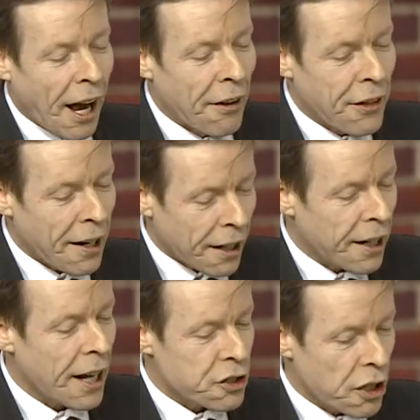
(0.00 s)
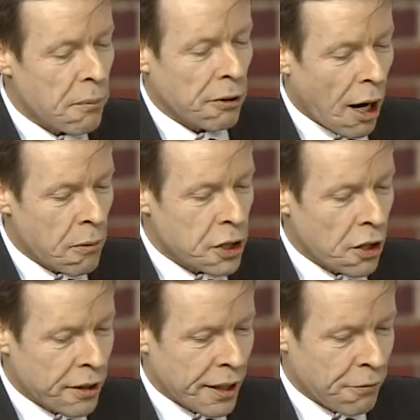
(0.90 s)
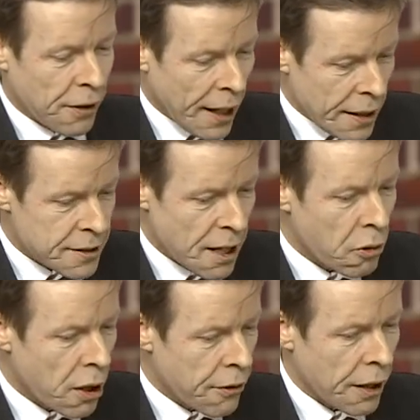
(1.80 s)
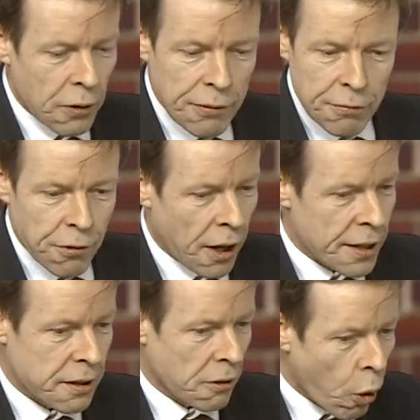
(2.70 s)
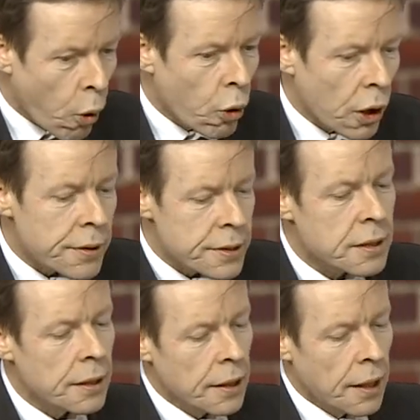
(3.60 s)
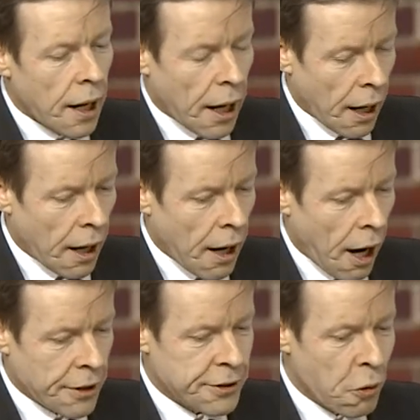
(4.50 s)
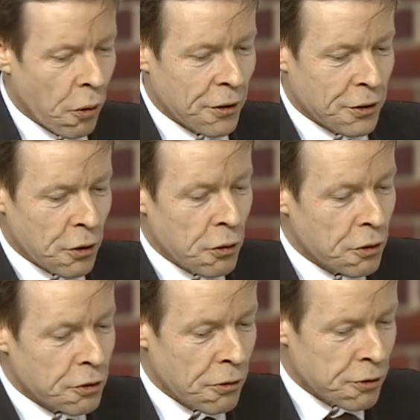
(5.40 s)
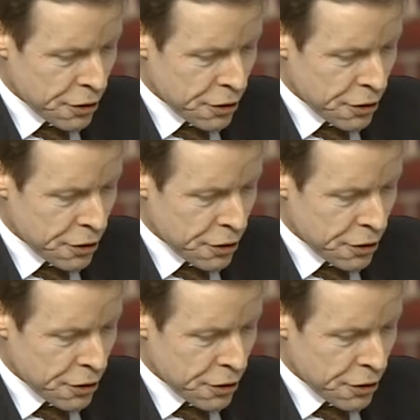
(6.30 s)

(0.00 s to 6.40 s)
Uh, that connection I'm, I'm, targeting for late summer. I think we've advised August uh, I still want to do, do